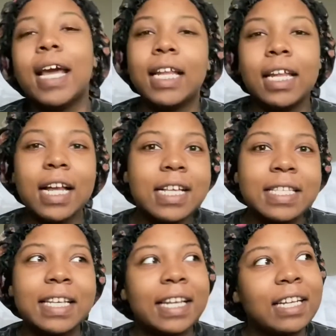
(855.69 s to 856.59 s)
And then I
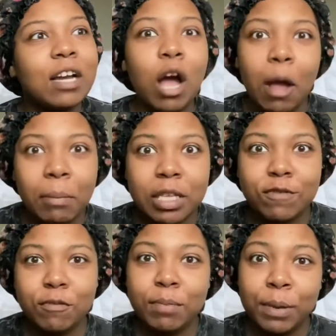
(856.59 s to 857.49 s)
see like comments
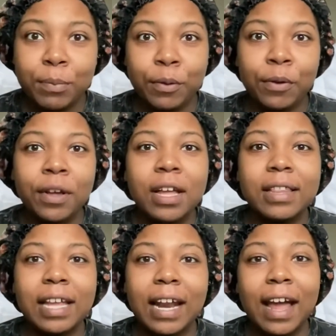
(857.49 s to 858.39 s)
from people
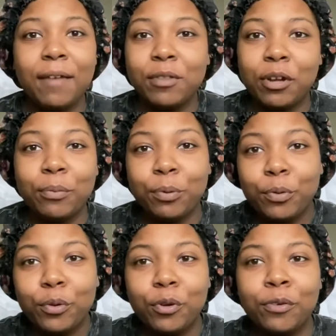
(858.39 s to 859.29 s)
that I have to
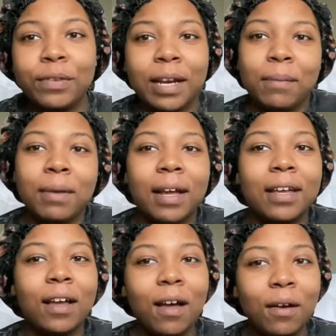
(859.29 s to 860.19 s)
approve, that I'm
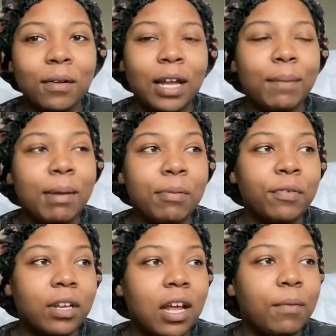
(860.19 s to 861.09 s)
like, yo, like people
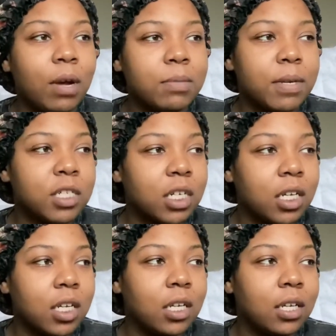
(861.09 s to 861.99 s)
really watch my
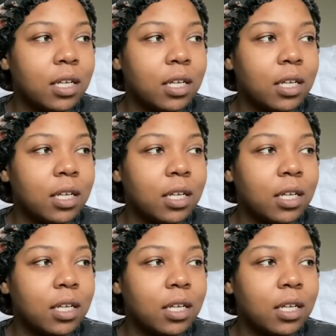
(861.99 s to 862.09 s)
shit.